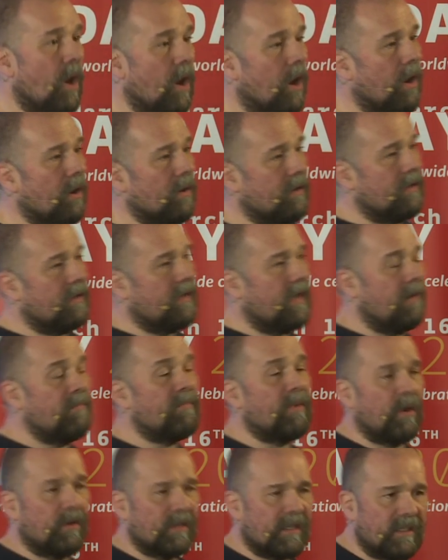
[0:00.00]
on the
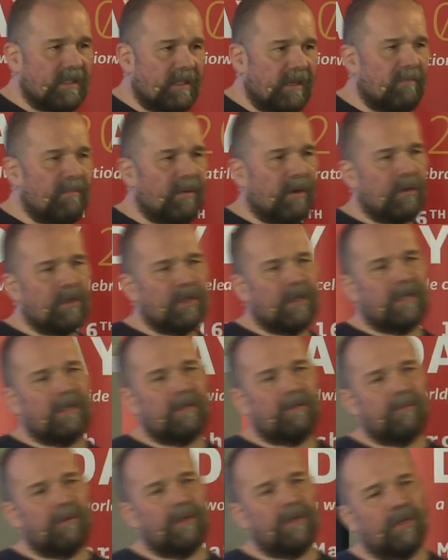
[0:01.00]
processing
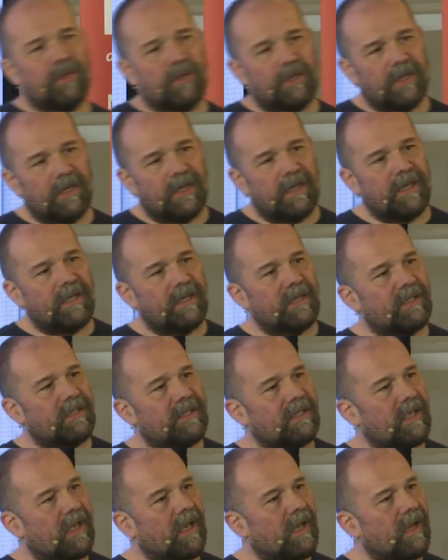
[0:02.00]
project, which
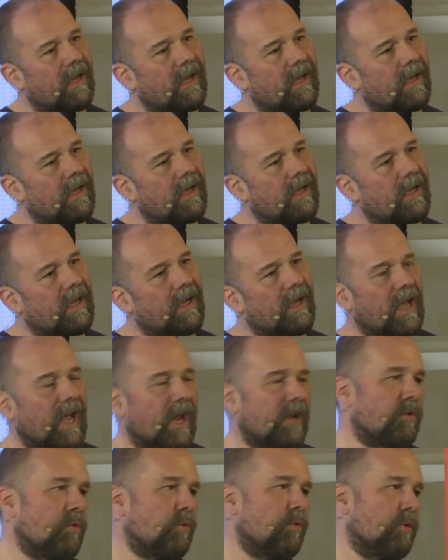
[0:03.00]
is a
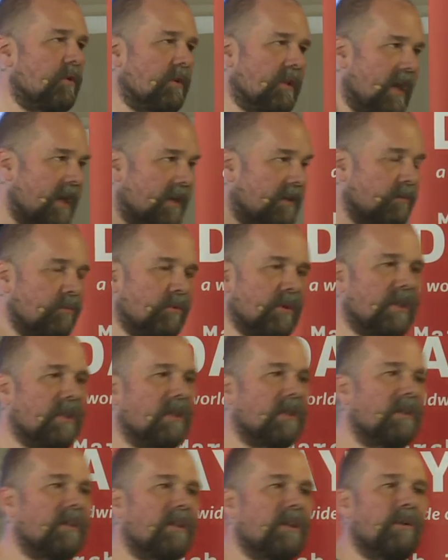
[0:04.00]
tool that
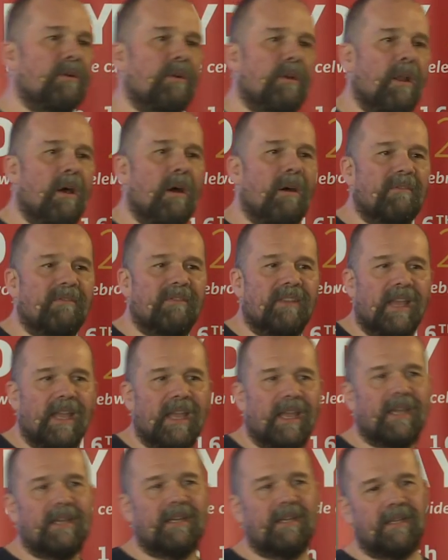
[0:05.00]
we love
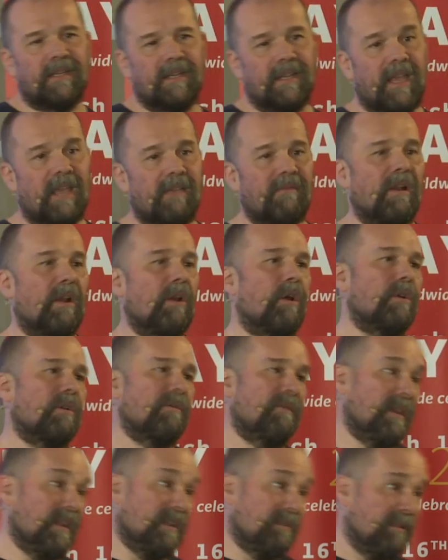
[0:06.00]
and gave a lot
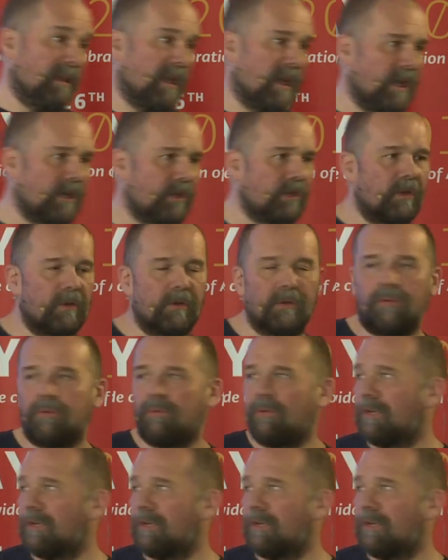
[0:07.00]
of inspiration to